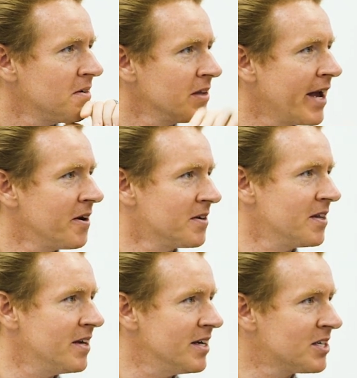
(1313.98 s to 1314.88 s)
layer to
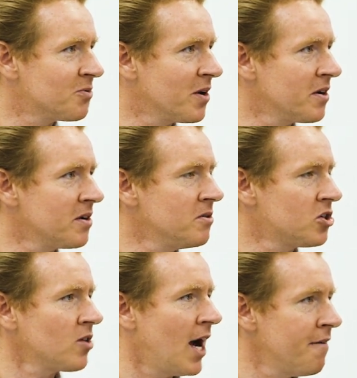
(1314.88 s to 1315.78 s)
this where you
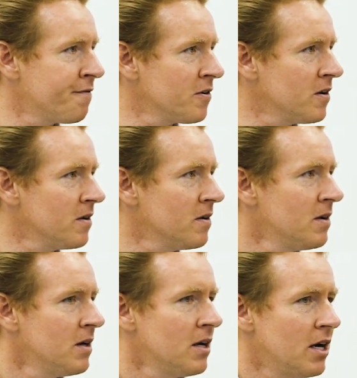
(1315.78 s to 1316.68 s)
strive for
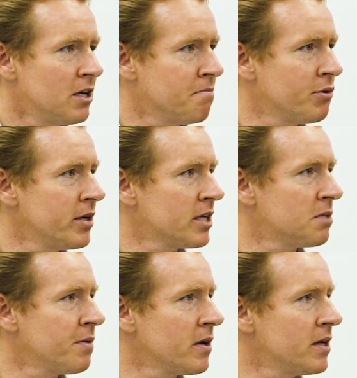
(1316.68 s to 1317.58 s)
an employee
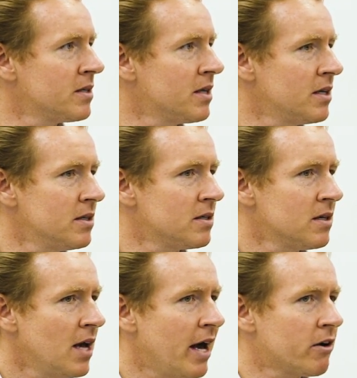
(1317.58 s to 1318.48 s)
experience that
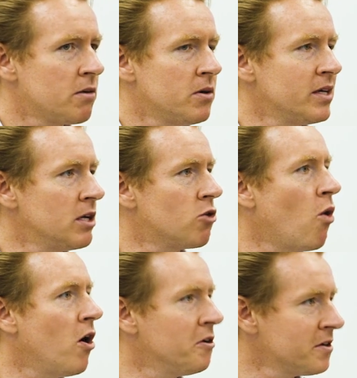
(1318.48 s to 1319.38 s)
is equitable in
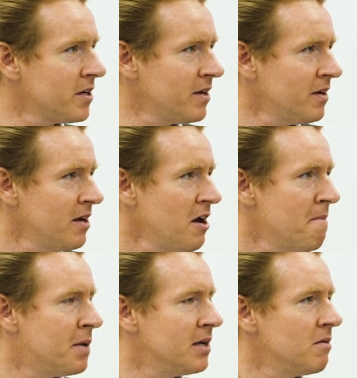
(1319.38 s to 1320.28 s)
equality, yep.
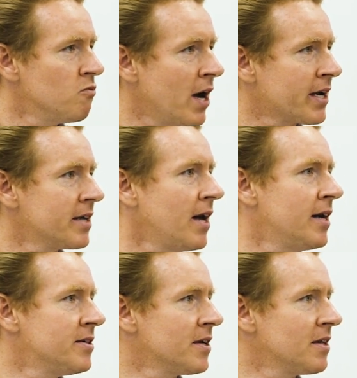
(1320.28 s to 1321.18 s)
but
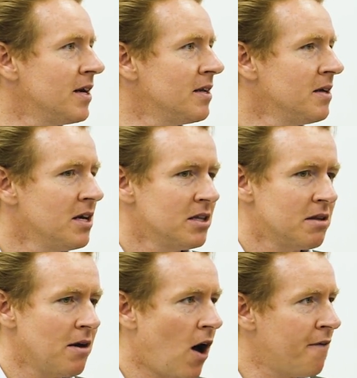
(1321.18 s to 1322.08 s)
recognizing that
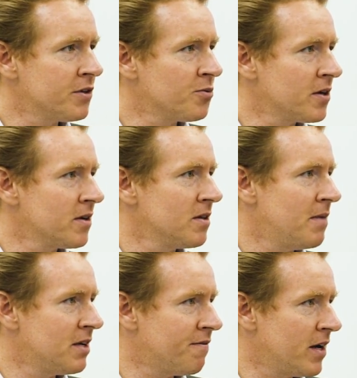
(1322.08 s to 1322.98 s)
the office worker and the
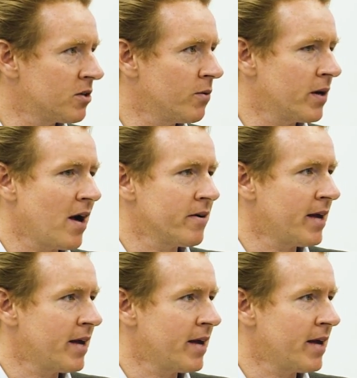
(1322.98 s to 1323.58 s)
manufacturing worker are